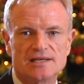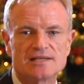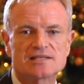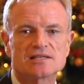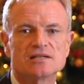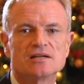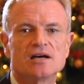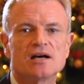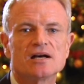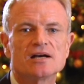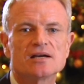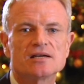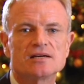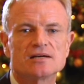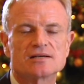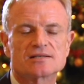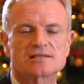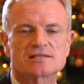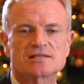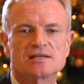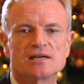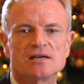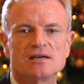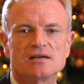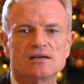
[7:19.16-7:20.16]
Liz and I are
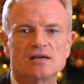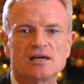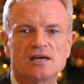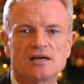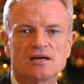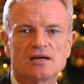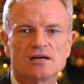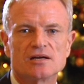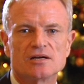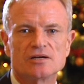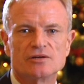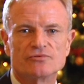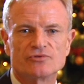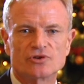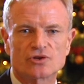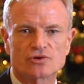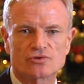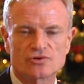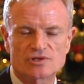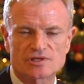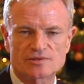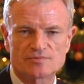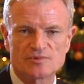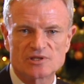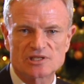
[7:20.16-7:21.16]
staying here over
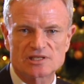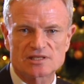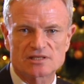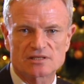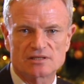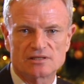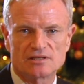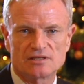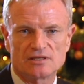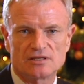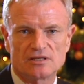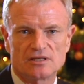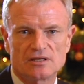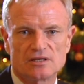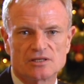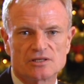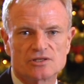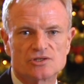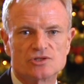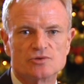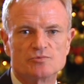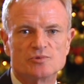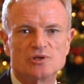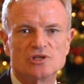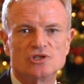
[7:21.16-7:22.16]
Christmas
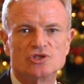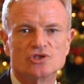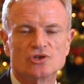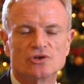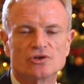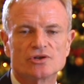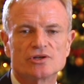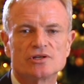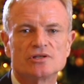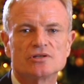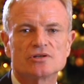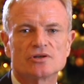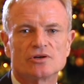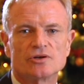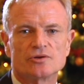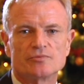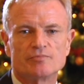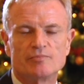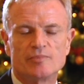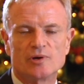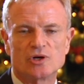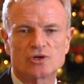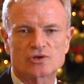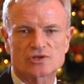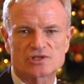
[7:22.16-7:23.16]
to be joined
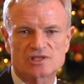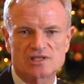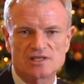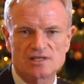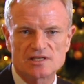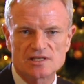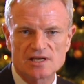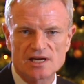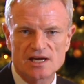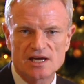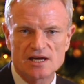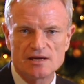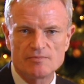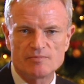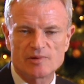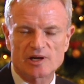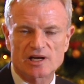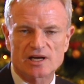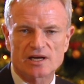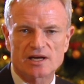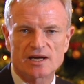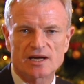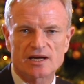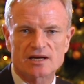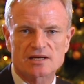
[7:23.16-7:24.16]
on Boxing Day
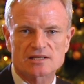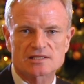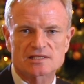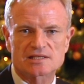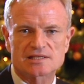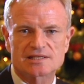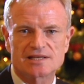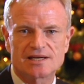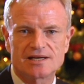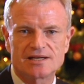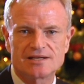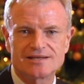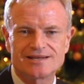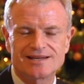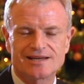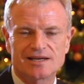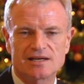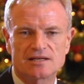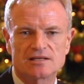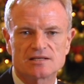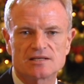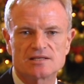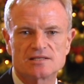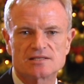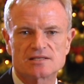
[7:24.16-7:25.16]
by our son
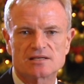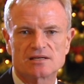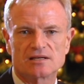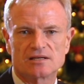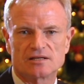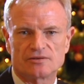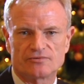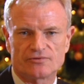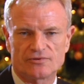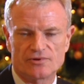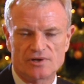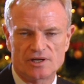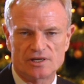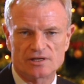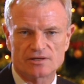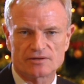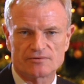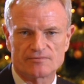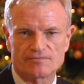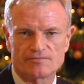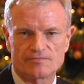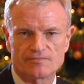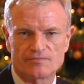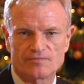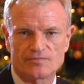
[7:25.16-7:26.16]
and his girlfriend.
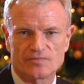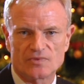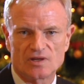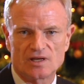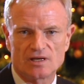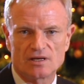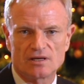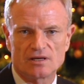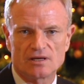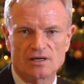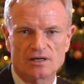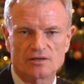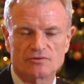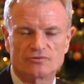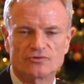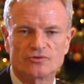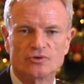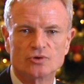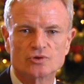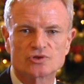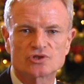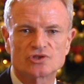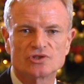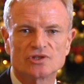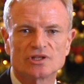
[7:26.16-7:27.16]

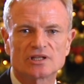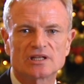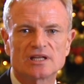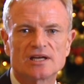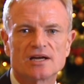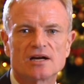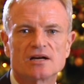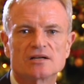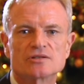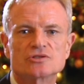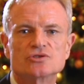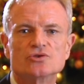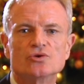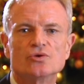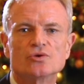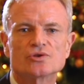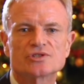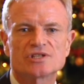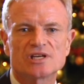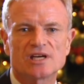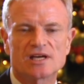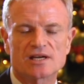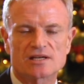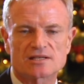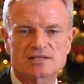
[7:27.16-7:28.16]
Unfortunately, our
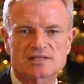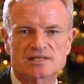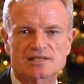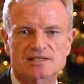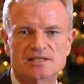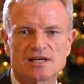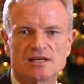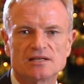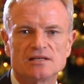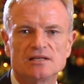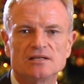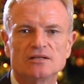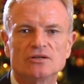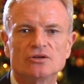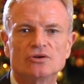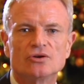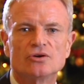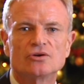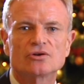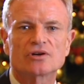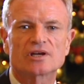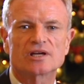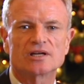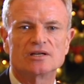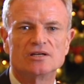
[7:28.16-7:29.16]
daughter and
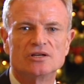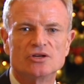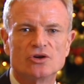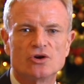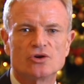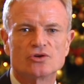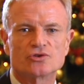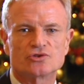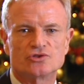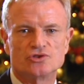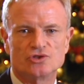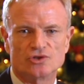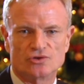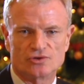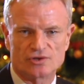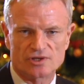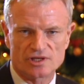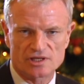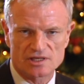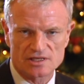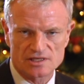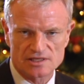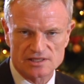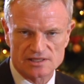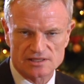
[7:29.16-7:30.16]
son-in-law cannot
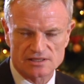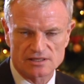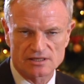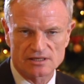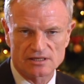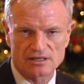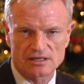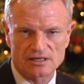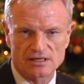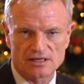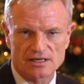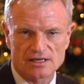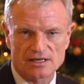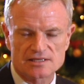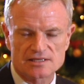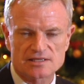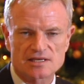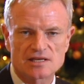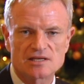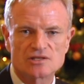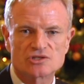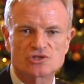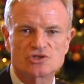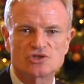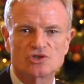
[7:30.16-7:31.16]
join us,
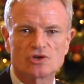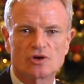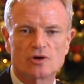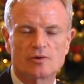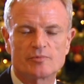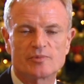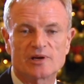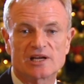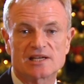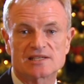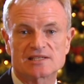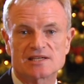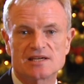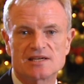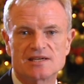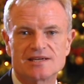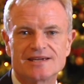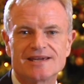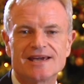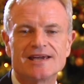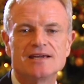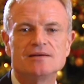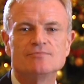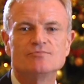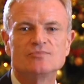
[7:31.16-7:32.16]
as his job as a
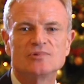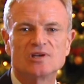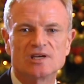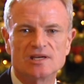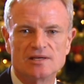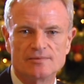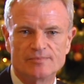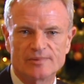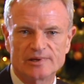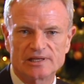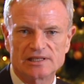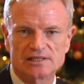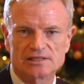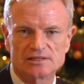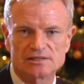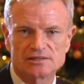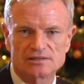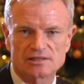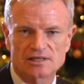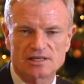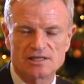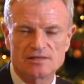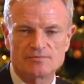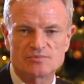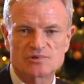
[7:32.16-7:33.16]
gamekeeper
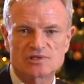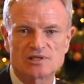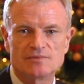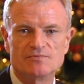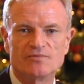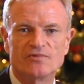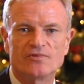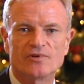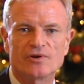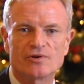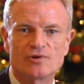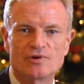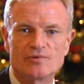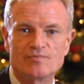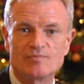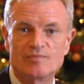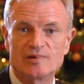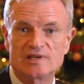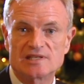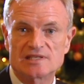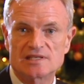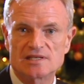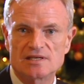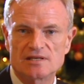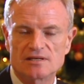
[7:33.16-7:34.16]
keeps him very
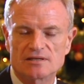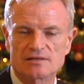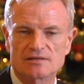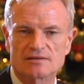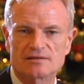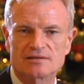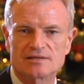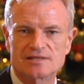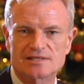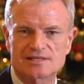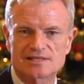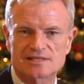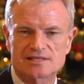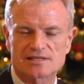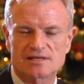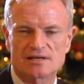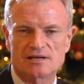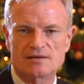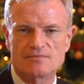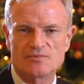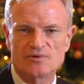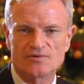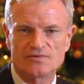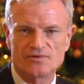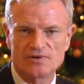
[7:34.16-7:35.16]
busy at this
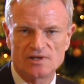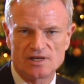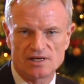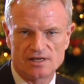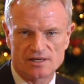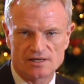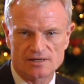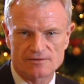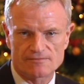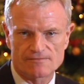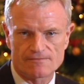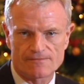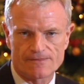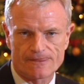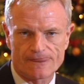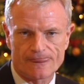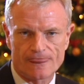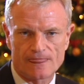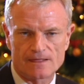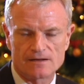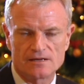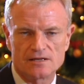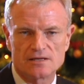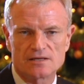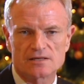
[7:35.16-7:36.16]
time of year.
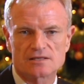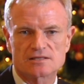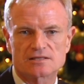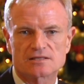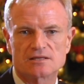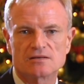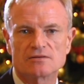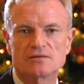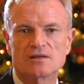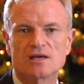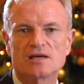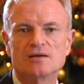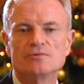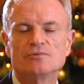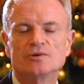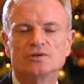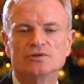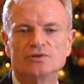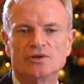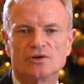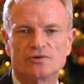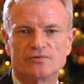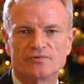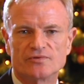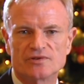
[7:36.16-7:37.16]
So they
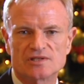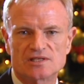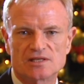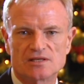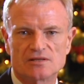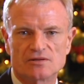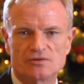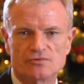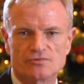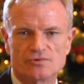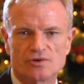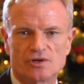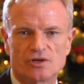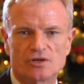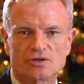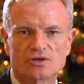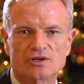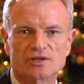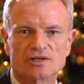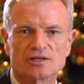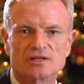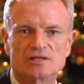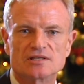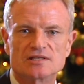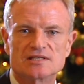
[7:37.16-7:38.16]
will not visit the
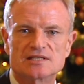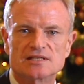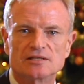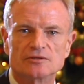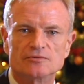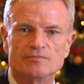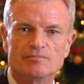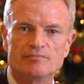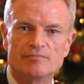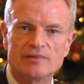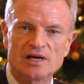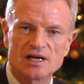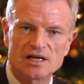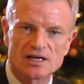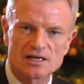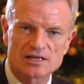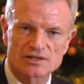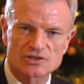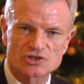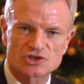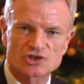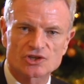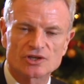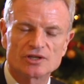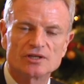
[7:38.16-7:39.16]
rock until
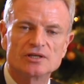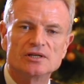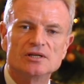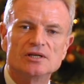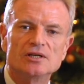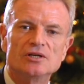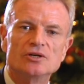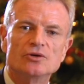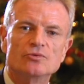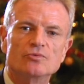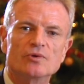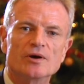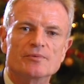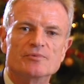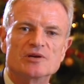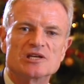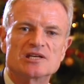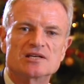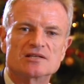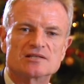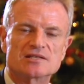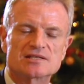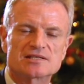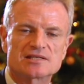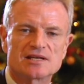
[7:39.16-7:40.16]
March, when
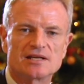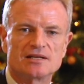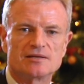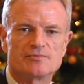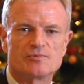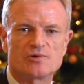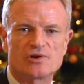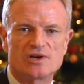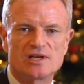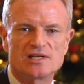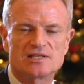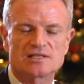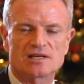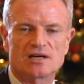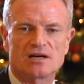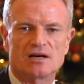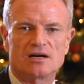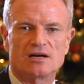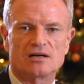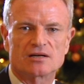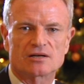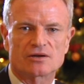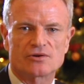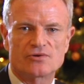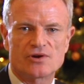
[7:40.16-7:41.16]
we can celebrate
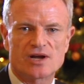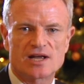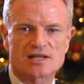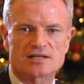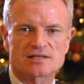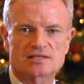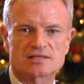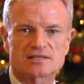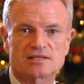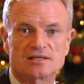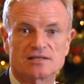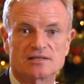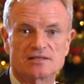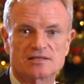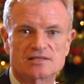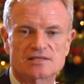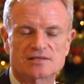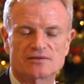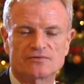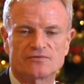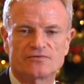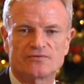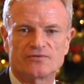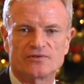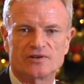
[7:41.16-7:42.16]
our
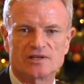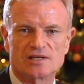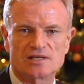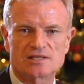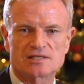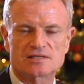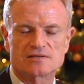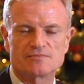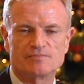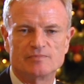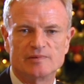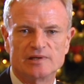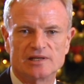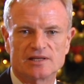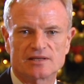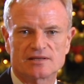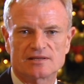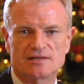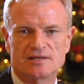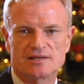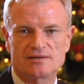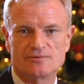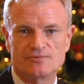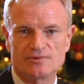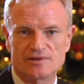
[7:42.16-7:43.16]
grandson's first
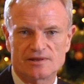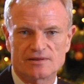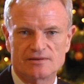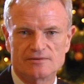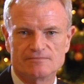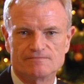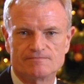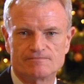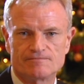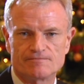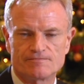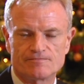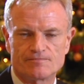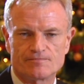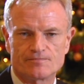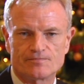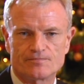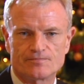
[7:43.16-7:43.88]
birthday with them.